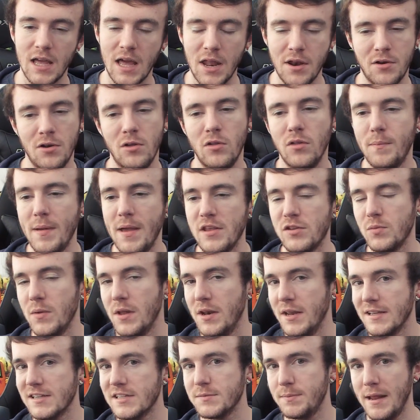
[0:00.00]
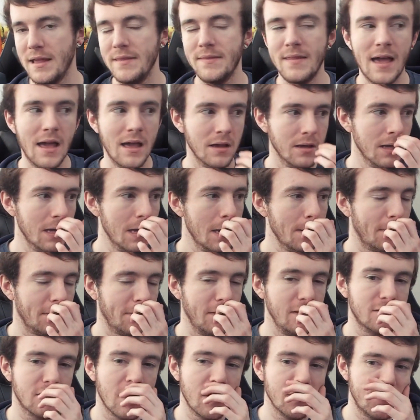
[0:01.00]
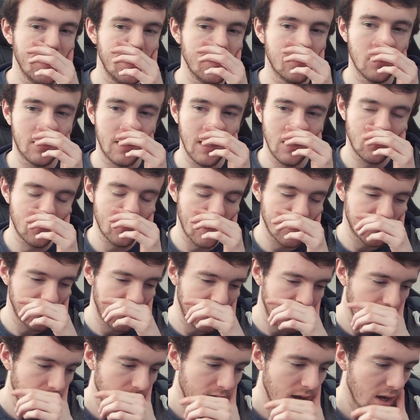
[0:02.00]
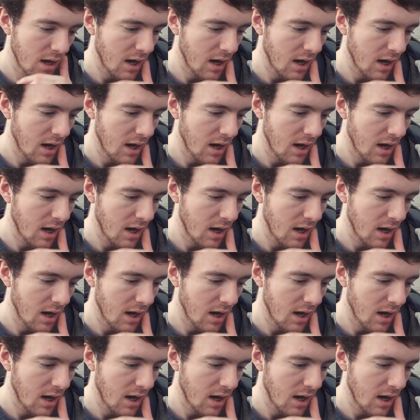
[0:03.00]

I don't know the best way to explain that. But these cutscenes look interesting.